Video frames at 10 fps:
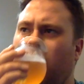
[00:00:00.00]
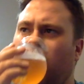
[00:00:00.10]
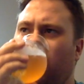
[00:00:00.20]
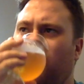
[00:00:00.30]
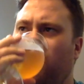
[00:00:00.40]

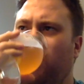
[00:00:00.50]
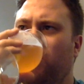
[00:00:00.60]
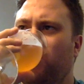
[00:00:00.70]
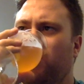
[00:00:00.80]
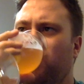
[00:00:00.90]

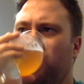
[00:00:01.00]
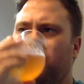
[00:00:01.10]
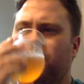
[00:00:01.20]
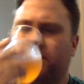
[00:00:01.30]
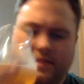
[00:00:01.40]

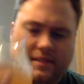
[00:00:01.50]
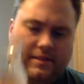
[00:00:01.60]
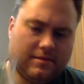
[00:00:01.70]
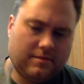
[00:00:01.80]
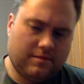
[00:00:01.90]

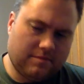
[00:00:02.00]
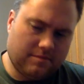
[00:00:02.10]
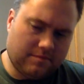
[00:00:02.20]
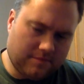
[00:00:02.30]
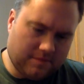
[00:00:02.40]

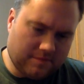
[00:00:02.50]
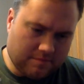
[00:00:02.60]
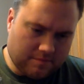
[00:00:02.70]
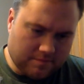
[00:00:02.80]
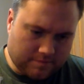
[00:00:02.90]
Nothing is said.